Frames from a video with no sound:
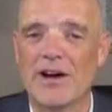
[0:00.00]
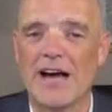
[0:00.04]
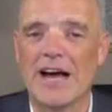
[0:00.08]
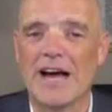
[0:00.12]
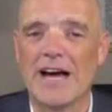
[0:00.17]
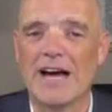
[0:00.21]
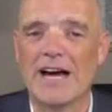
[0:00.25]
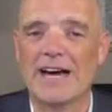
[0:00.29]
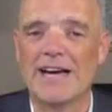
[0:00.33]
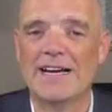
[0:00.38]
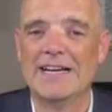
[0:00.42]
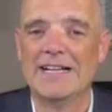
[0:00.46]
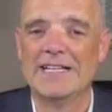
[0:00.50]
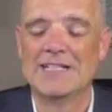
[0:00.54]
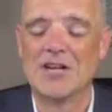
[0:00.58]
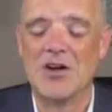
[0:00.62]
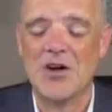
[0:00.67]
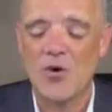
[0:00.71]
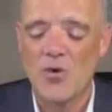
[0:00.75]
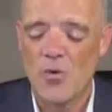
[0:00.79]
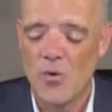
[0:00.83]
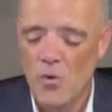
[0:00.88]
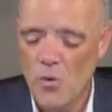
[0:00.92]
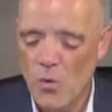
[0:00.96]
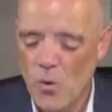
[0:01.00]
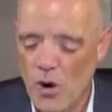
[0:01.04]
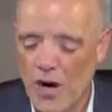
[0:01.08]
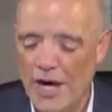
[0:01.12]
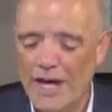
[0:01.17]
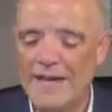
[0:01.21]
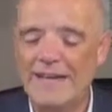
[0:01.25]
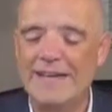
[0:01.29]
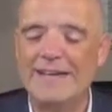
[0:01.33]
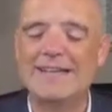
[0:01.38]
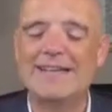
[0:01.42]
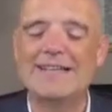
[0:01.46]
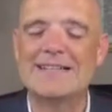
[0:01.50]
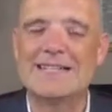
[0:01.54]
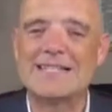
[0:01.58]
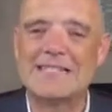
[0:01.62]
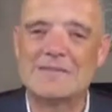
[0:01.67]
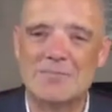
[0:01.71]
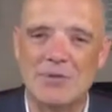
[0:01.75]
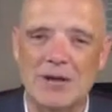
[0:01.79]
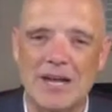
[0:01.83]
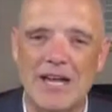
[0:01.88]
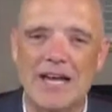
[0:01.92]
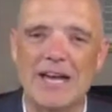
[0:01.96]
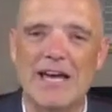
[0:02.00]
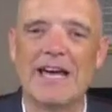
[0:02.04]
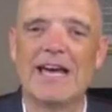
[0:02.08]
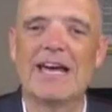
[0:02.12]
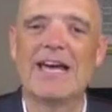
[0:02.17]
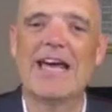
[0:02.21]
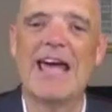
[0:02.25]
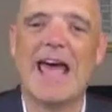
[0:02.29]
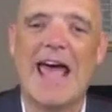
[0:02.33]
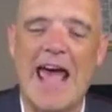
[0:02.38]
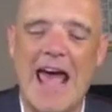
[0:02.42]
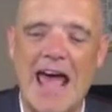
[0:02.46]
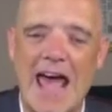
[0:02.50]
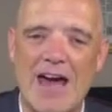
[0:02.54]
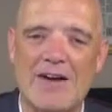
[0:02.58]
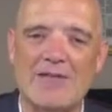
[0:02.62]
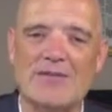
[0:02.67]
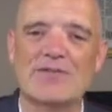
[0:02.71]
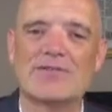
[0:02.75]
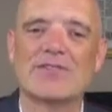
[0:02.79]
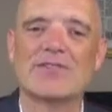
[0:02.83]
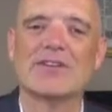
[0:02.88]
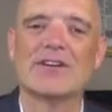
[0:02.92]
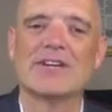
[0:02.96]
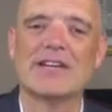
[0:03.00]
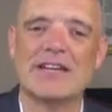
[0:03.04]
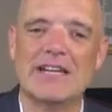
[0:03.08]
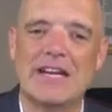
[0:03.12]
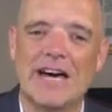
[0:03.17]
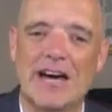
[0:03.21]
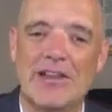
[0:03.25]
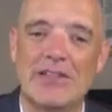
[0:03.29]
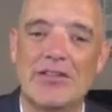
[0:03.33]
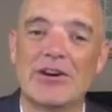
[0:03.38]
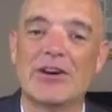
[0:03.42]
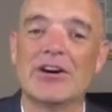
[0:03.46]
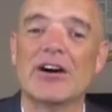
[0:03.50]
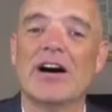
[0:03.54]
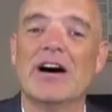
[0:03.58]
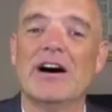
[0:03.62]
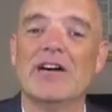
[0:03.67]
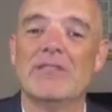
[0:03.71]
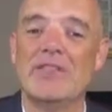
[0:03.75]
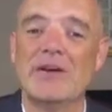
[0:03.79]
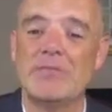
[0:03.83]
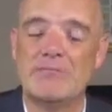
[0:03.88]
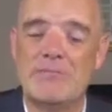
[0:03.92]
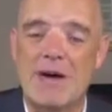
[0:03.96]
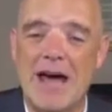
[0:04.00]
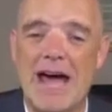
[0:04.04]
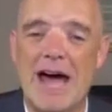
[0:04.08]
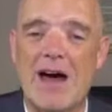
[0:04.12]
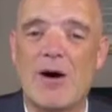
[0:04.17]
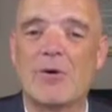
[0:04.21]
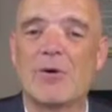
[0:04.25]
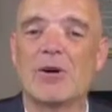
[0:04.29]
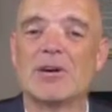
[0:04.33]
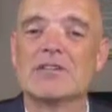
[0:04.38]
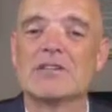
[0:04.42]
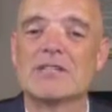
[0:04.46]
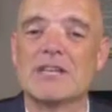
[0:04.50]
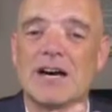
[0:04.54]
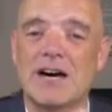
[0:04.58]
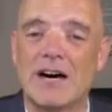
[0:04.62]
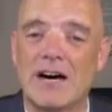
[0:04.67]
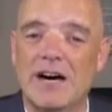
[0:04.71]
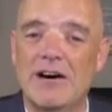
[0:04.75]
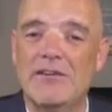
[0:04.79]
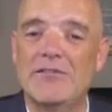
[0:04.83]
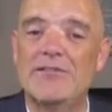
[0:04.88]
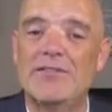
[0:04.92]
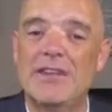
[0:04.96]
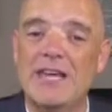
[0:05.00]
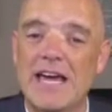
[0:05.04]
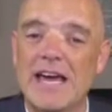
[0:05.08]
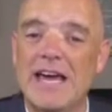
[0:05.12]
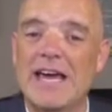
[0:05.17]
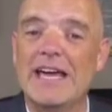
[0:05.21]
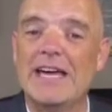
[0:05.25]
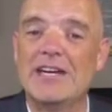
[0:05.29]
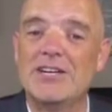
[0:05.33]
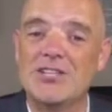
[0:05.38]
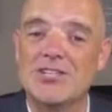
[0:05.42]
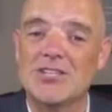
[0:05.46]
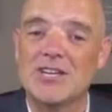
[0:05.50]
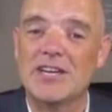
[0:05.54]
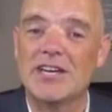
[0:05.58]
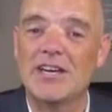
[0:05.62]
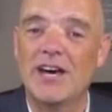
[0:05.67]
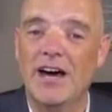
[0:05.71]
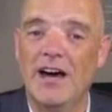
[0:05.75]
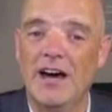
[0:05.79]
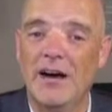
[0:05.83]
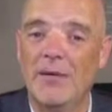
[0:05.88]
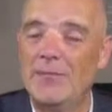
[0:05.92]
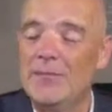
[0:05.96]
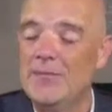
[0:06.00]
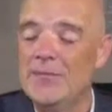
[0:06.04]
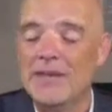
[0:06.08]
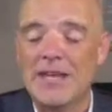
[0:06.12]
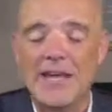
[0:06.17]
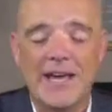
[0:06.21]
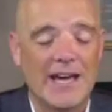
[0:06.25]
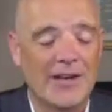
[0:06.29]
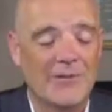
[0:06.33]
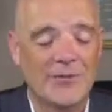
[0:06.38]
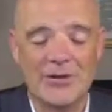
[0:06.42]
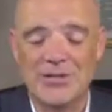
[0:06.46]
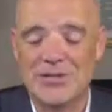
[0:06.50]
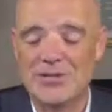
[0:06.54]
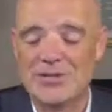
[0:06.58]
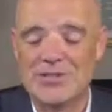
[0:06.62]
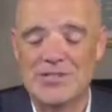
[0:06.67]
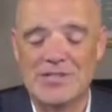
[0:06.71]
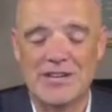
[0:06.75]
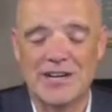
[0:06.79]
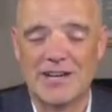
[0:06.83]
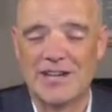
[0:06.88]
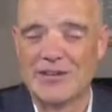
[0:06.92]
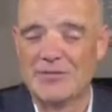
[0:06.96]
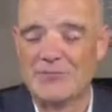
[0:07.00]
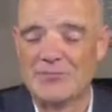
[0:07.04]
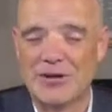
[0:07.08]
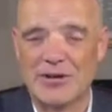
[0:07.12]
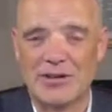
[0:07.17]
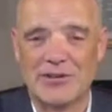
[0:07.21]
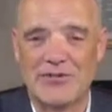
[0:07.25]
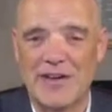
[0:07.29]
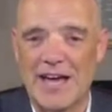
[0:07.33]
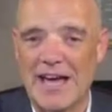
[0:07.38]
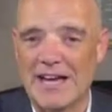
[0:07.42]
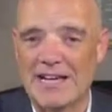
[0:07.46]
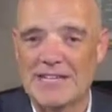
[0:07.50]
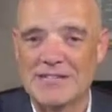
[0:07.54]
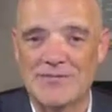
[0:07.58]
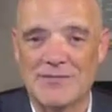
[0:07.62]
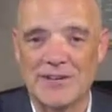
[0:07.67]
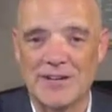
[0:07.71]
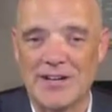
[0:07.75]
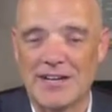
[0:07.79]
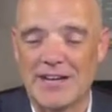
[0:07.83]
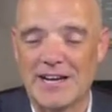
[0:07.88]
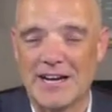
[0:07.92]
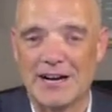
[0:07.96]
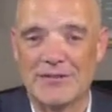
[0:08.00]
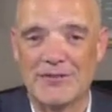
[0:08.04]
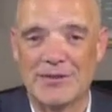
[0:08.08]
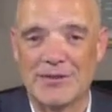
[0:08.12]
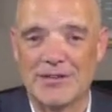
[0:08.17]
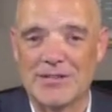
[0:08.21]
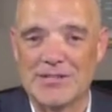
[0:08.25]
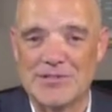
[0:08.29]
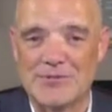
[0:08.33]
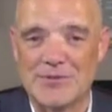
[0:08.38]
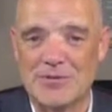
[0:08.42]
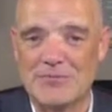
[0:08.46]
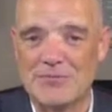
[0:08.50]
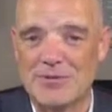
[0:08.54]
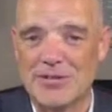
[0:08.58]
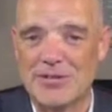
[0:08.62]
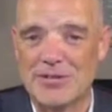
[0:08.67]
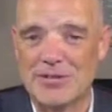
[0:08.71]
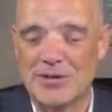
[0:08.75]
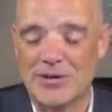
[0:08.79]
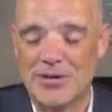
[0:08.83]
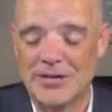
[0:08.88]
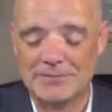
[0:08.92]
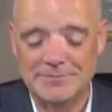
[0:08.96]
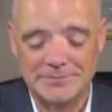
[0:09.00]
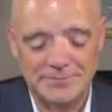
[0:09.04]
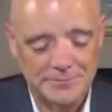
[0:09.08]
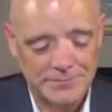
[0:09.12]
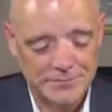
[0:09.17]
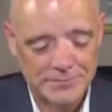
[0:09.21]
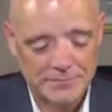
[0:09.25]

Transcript: eyes one display after another of the powers of the age to come. And when you study the book of Acts very carefully, as we've been doing,